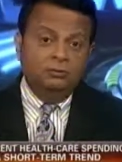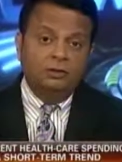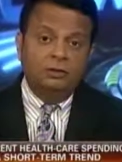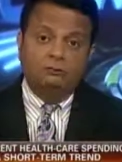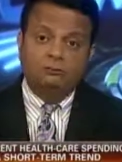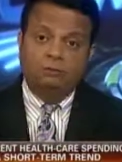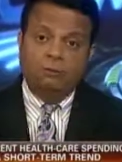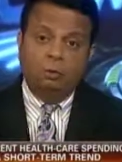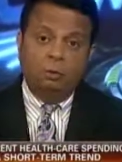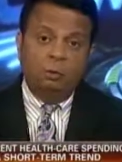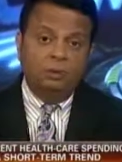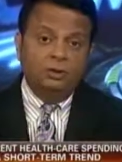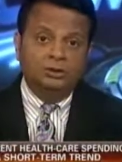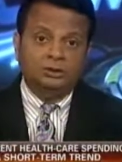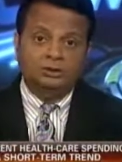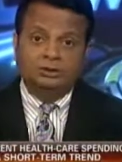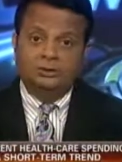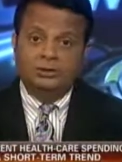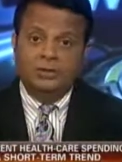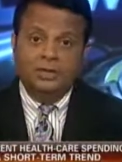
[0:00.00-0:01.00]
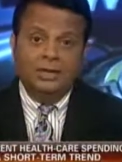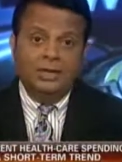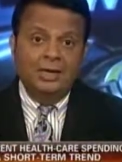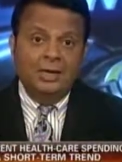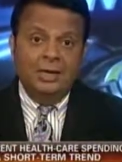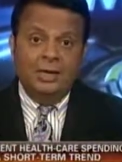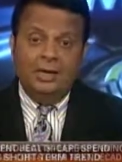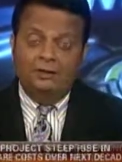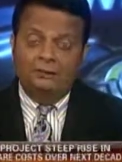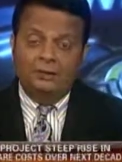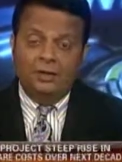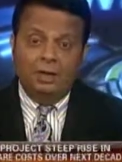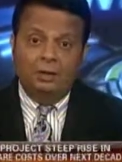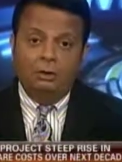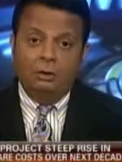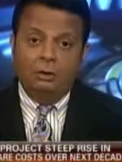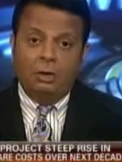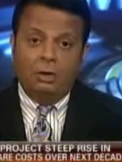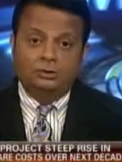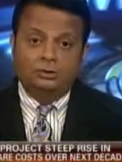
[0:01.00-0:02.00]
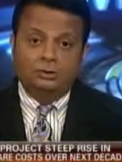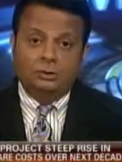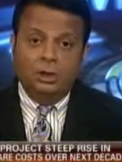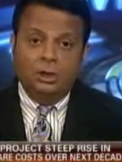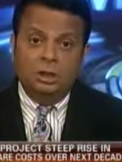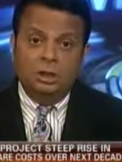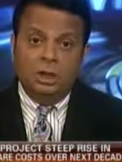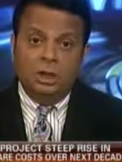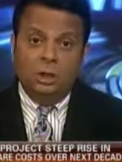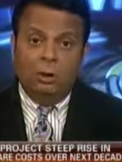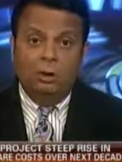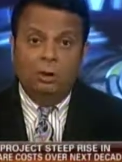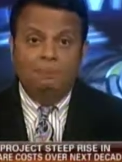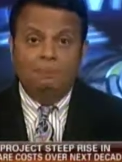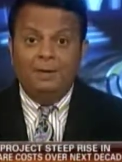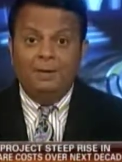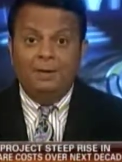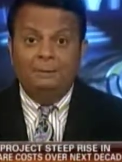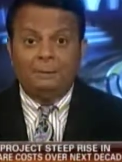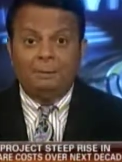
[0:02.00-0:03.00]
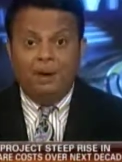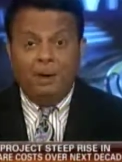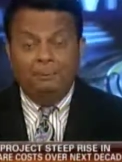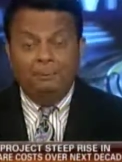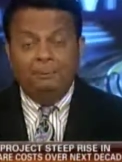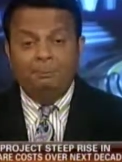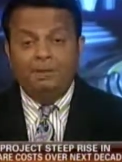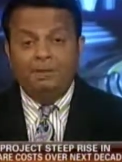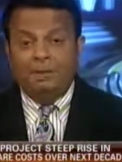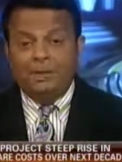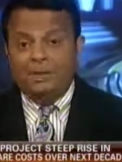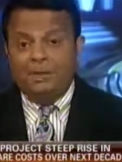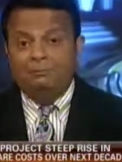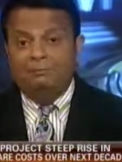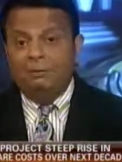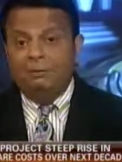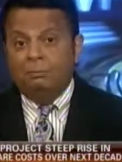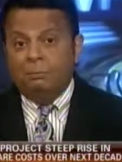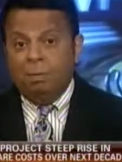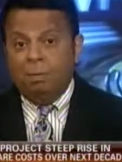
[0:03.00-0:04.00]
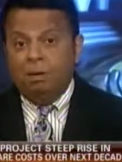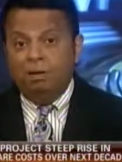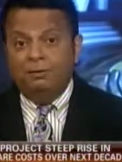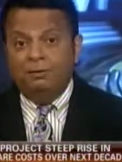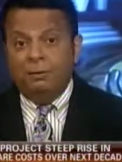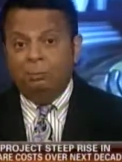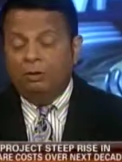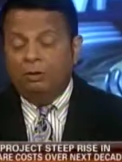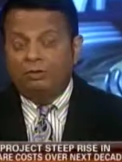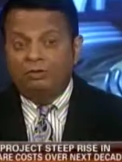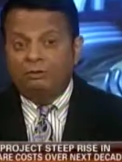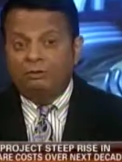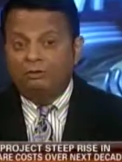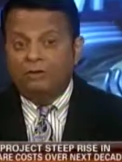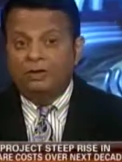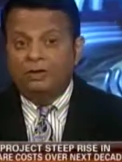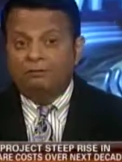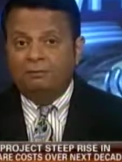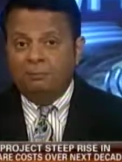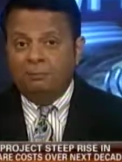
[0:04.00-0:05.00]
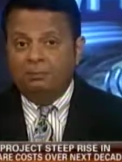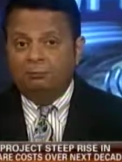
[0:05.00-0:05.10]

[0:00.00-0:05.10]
And of course, healthcare costs are going to go up and probably even more than what this government